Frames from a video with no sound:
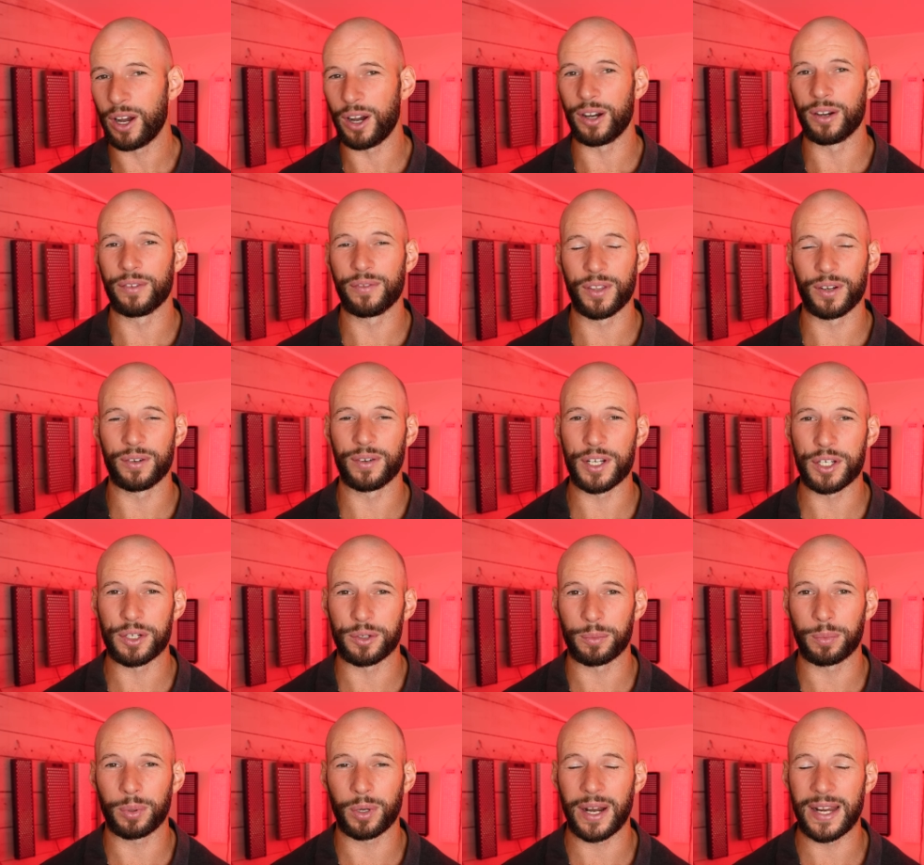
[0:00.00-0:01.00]
of the
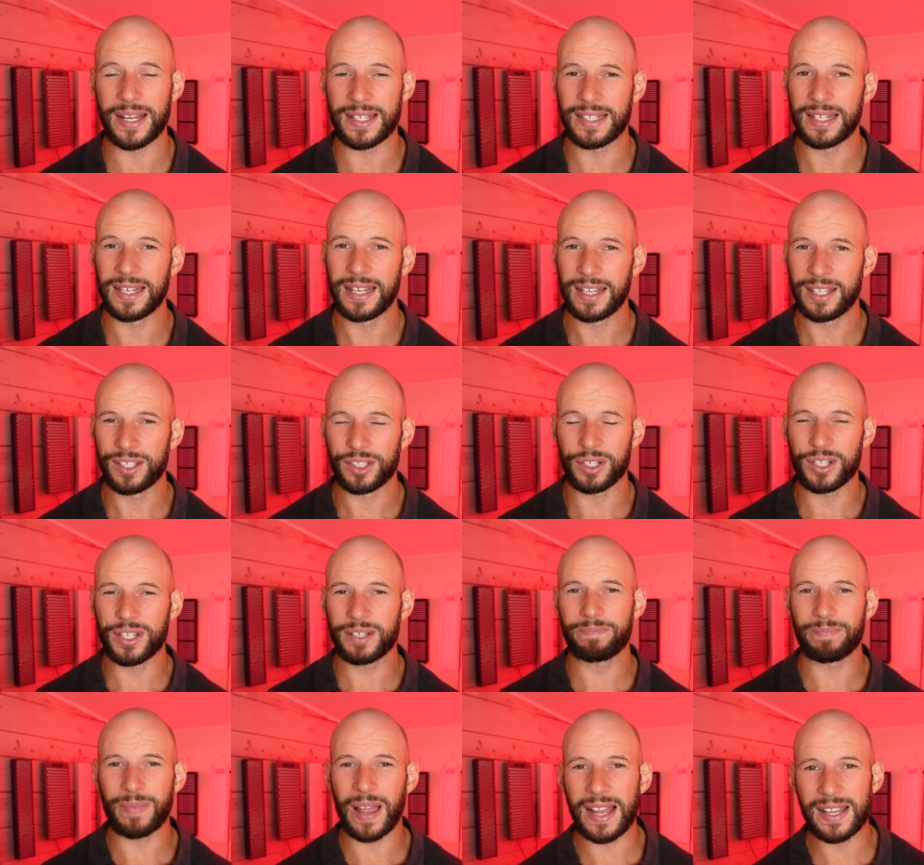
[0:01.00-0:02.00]
original price. So just
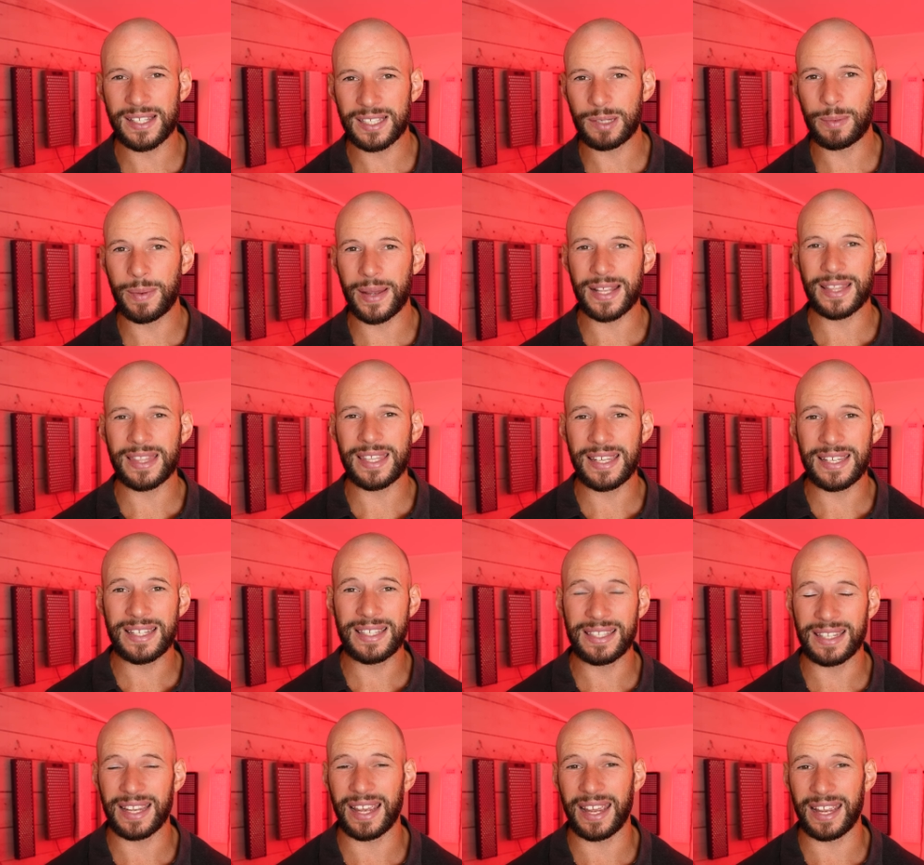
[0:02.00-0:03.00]
ask about
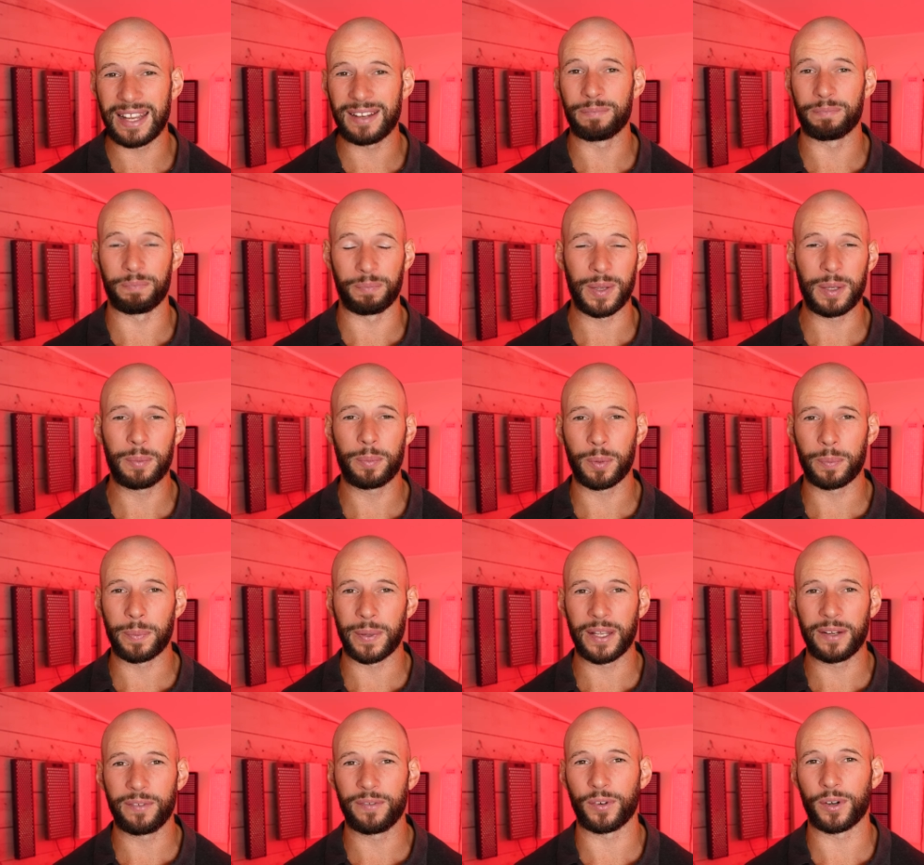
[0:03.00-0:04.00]
this and be
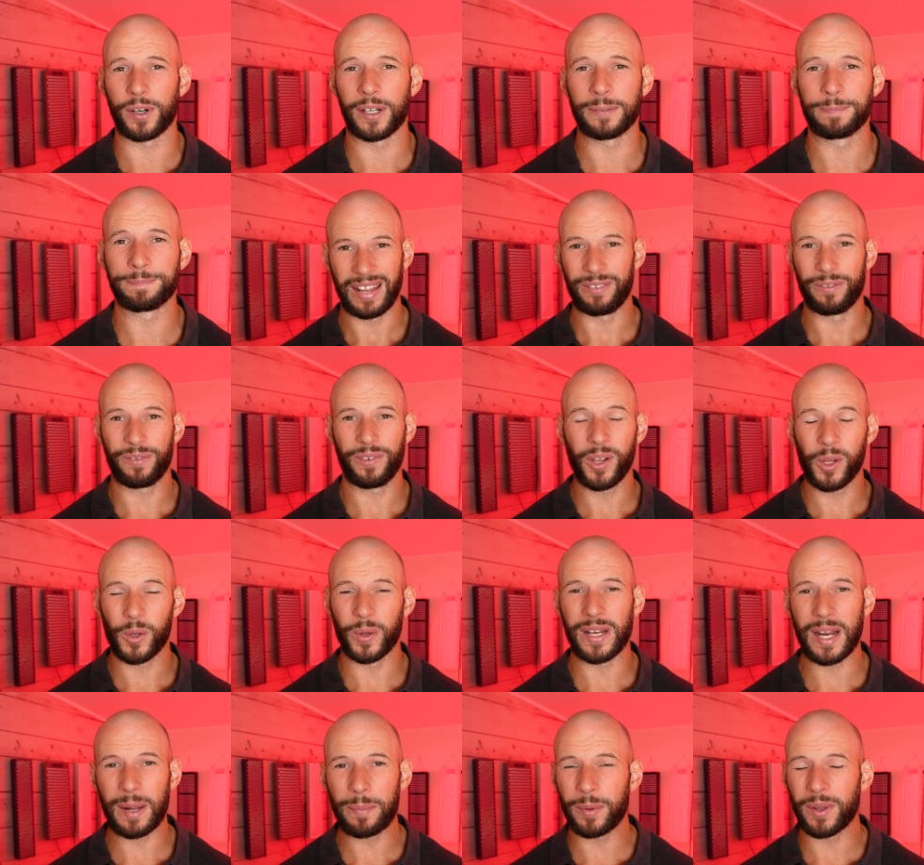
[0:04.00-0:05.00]
prepared for it. And
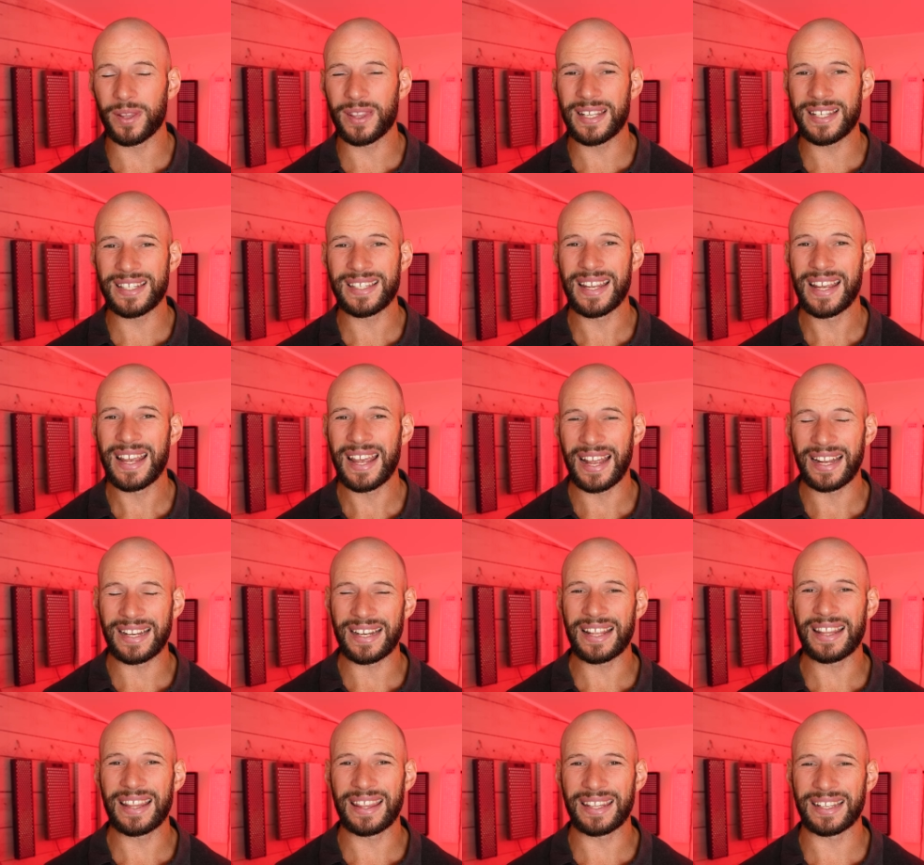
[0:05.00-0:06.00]
following up on this,
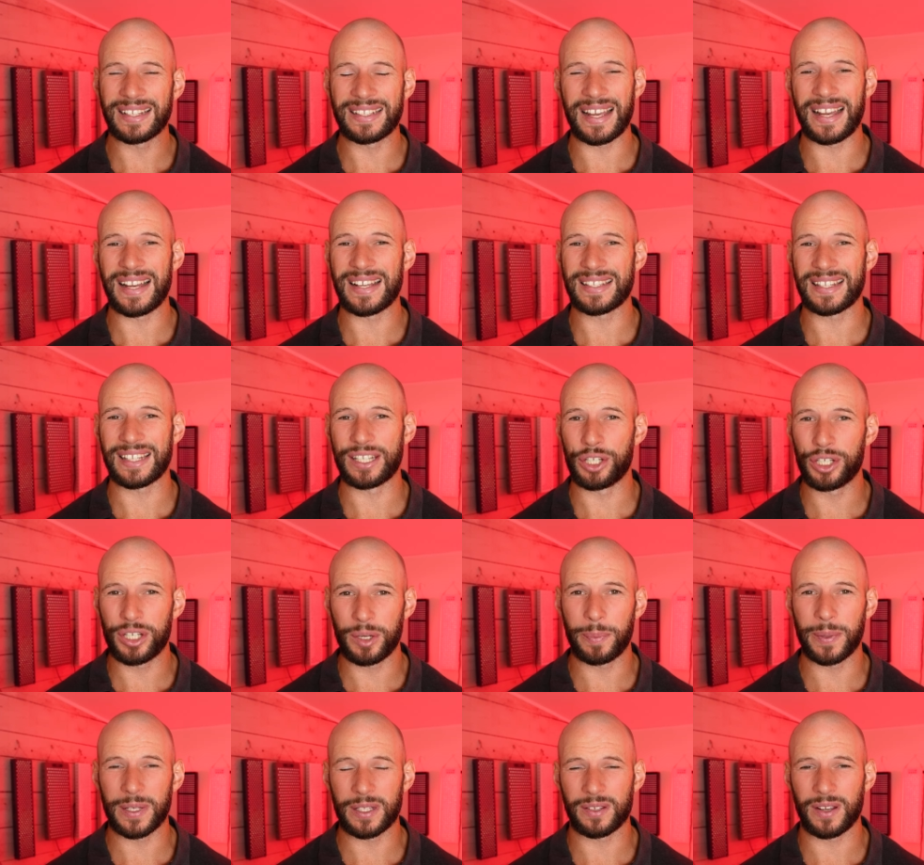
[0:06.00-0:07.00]
another thing to ask is
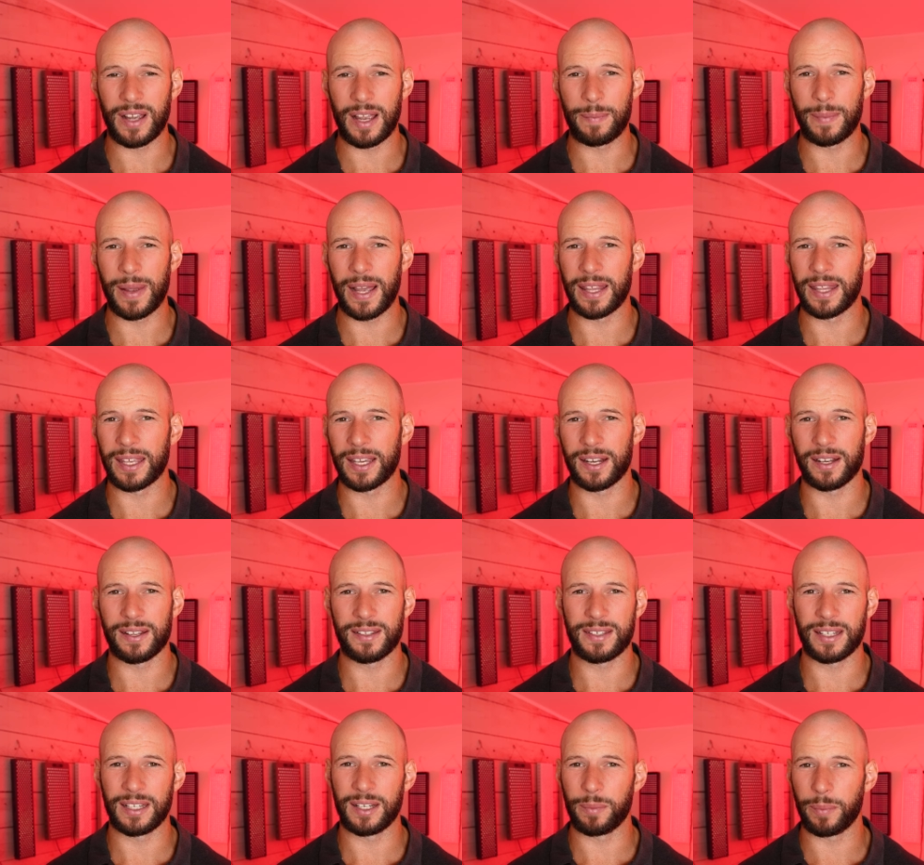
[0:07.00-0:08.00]
shipping time. Are they going to
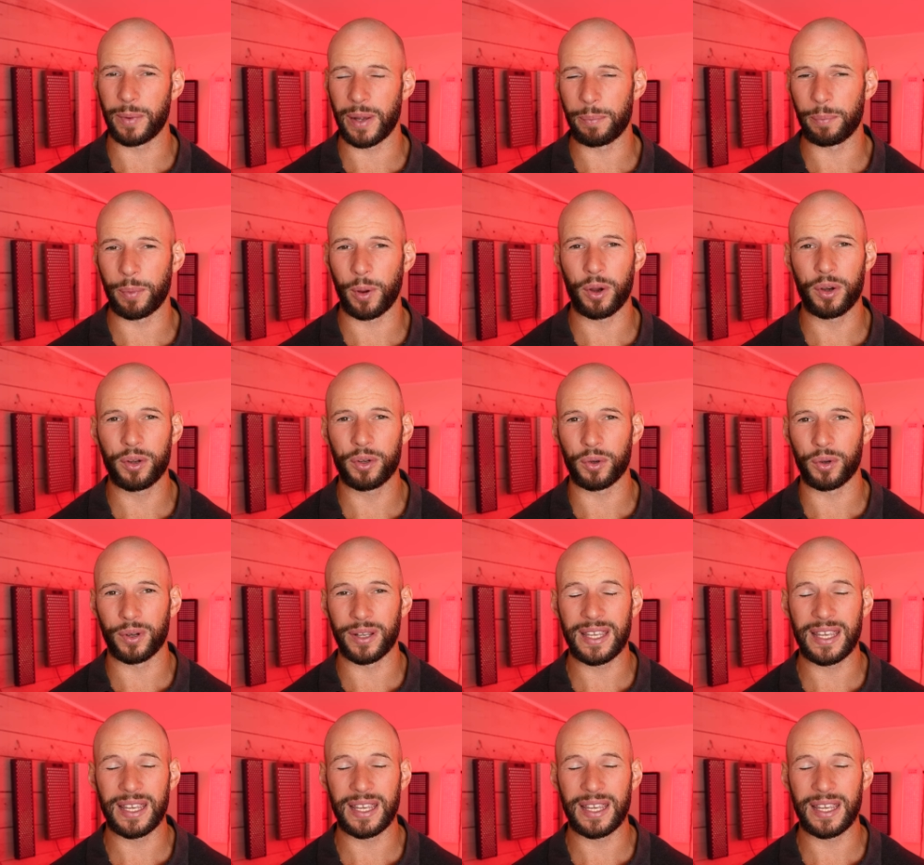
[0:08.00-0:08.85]
send it by boat or